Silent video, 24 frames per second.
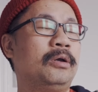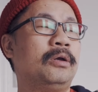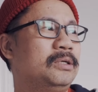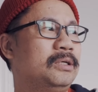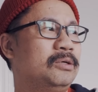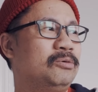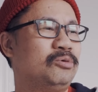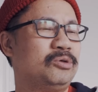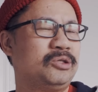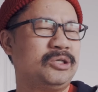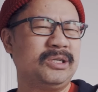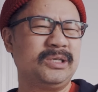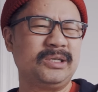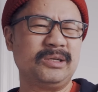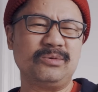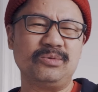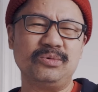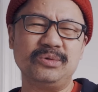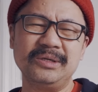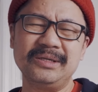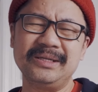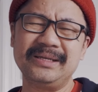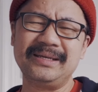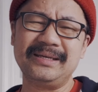It was just a
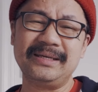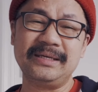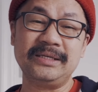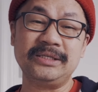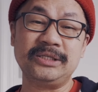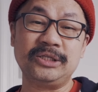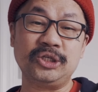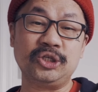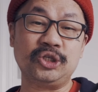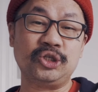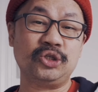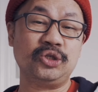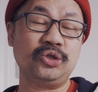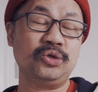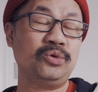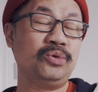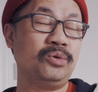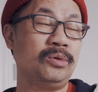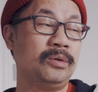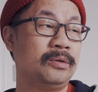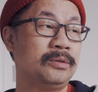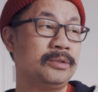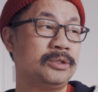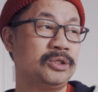really easy
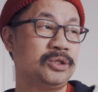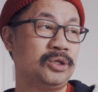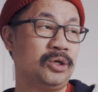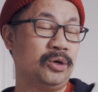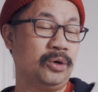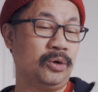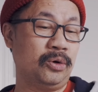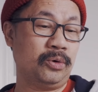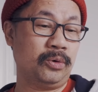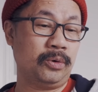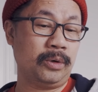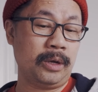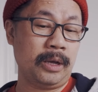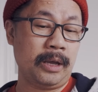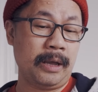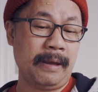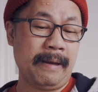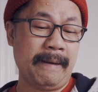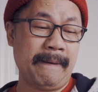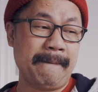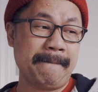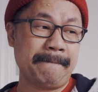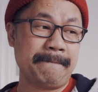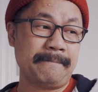shoot. So
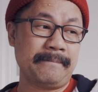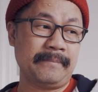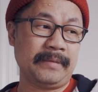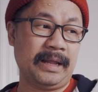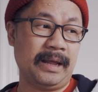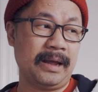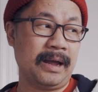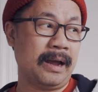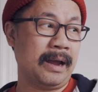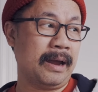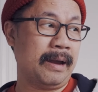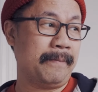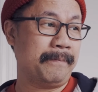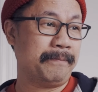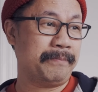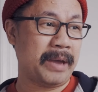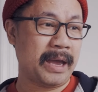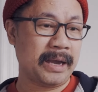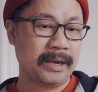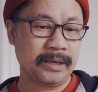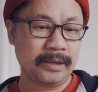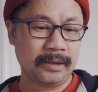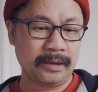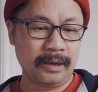I'm
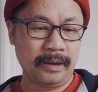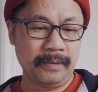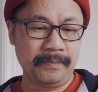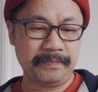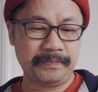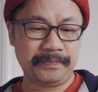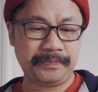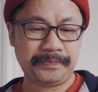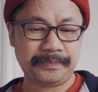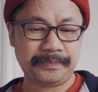packing up.